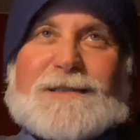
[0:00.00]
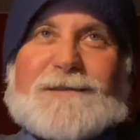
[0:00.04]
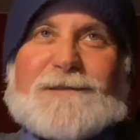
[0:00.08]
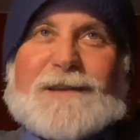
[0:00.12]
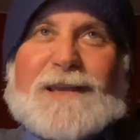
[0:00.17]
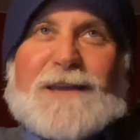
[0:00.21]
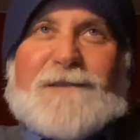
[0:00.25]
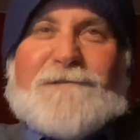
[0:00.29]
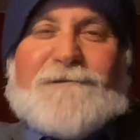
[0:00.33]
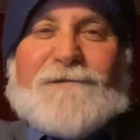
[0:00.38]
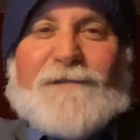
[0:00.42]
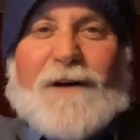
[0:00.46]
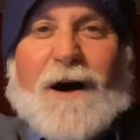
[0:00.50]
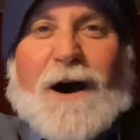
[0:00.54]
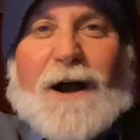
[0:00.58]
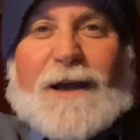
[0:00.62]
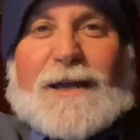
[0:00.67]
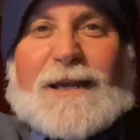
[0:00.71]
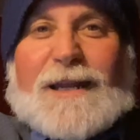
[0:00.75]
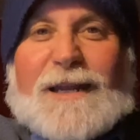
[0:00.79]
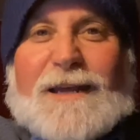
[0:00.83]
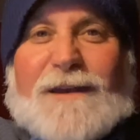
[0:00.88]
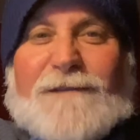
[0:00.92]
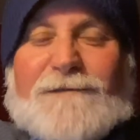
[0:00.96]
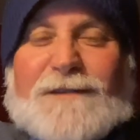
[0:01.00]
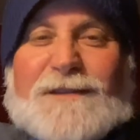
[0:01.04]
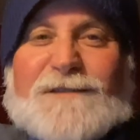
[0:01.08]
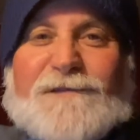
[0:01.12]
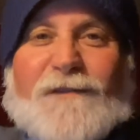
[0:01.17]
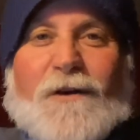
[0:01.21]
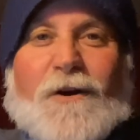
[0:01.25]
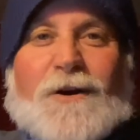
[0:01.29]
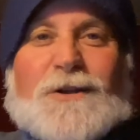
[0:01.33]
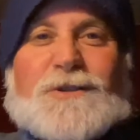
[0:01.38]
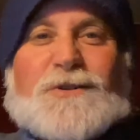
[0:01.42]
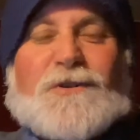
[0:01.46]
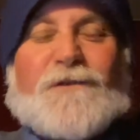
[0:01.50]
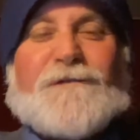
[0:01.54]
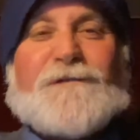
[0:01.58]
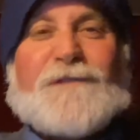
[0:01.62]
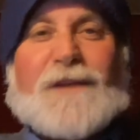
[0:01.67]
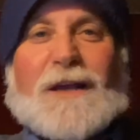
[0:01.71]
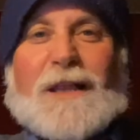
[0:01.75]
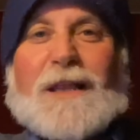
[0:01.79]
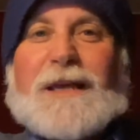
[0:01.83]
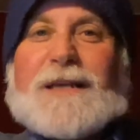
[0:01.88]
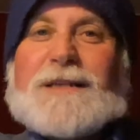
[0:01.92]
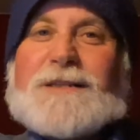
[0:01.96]
evocative as far as your
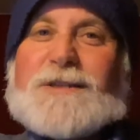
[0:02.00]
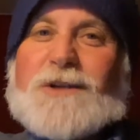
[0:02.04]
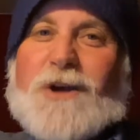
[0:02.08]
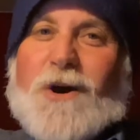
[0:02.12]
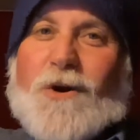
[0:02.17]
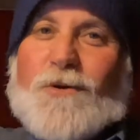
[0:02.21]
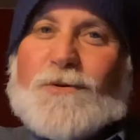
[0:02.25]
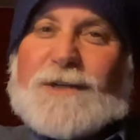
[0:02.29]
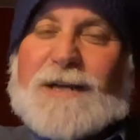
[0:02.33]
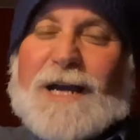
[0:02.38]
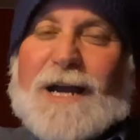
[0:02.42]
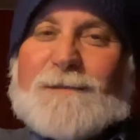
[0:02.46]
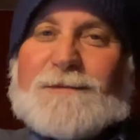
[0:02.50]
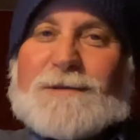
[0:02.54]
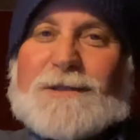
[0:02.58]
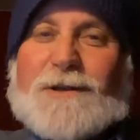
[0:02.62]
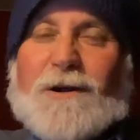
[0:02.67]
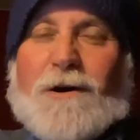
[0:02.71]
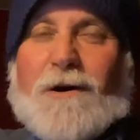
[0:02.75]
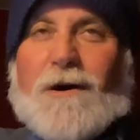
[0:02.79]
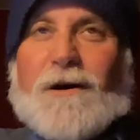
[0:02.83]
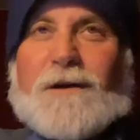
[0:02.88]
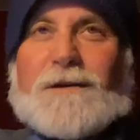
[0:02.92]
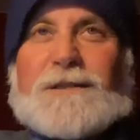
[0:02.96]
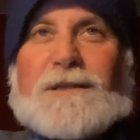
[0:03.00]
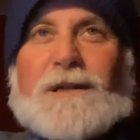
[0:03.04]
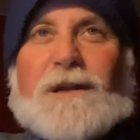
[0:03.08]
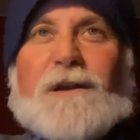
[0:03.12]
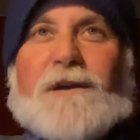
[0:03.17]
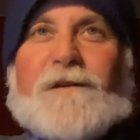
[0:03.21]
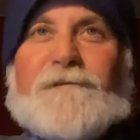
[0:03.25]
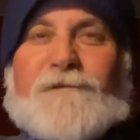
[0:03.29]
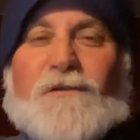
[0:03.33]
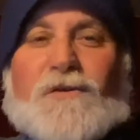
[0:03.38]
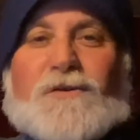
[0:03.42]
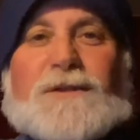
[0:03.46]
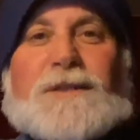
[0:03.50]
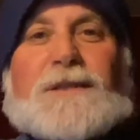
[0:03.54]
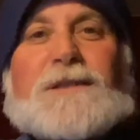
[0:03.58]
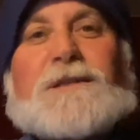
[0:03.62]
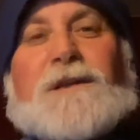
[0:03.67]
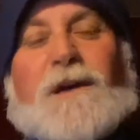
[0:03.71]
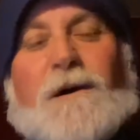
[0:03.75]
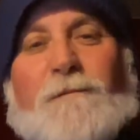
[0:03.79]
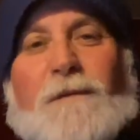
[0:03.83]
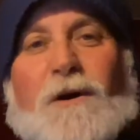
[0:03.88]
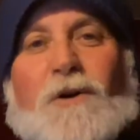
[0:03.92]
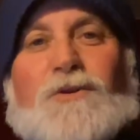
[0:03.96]
feelings go type songs versus
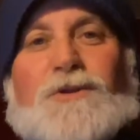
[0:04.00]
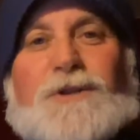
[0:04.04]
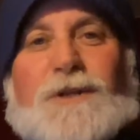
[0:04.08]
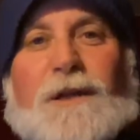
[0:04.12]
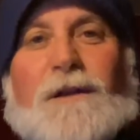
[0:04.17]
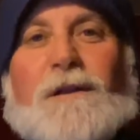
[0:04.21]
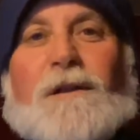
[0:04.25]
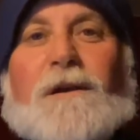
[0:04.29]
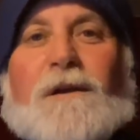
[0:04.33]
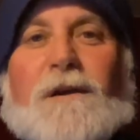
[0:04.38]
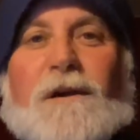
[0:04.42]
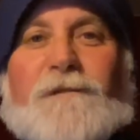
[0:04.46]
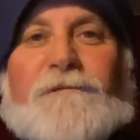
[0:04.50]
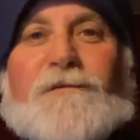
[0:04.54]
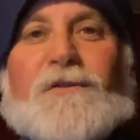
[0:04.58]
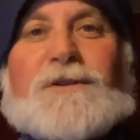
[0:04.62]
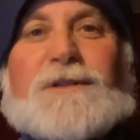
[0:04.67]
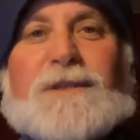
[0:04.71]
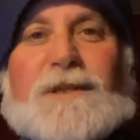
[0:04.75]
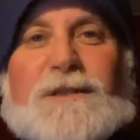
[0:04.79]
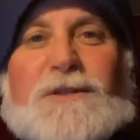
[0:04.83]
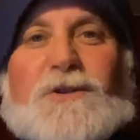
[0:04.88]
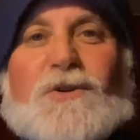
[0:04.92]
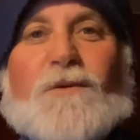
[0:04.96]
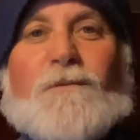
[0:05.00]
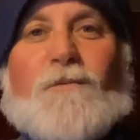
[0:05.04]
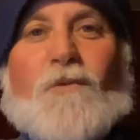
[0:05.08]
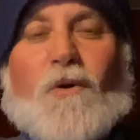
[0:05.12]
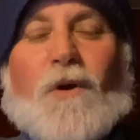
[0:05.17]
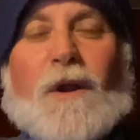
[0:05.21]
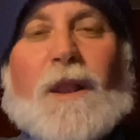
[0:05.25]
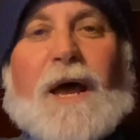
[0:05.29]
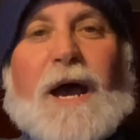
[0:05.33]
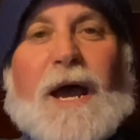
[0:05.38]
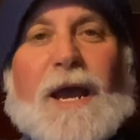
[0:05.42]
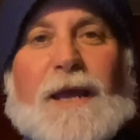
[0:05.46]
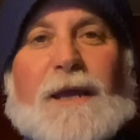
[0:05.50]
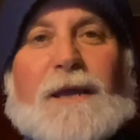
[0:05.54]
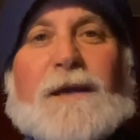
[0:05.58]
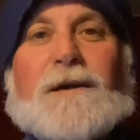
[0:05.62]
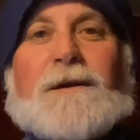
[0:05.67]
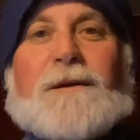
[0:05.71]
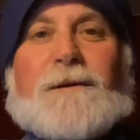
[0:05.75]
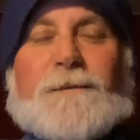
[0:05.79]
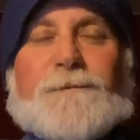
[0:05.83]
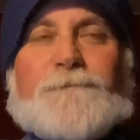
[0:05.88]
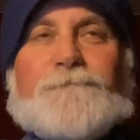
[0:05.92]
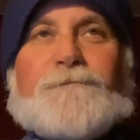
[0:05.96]
commotion versus your more like,
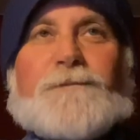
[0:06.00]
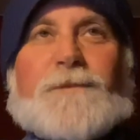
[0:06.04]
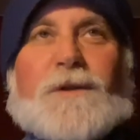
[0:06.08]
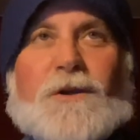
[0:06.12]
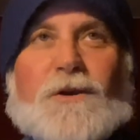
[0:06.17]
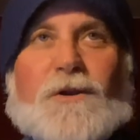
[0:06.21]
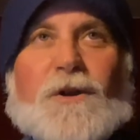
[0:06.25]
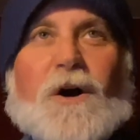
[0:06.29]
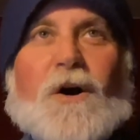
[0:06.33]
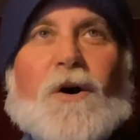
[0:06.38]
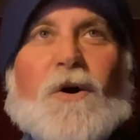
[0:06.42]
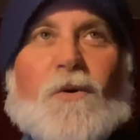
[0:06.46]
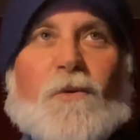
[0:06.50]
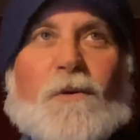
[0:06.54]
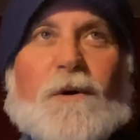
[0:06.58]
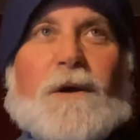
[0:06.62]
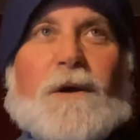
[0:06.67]
you know,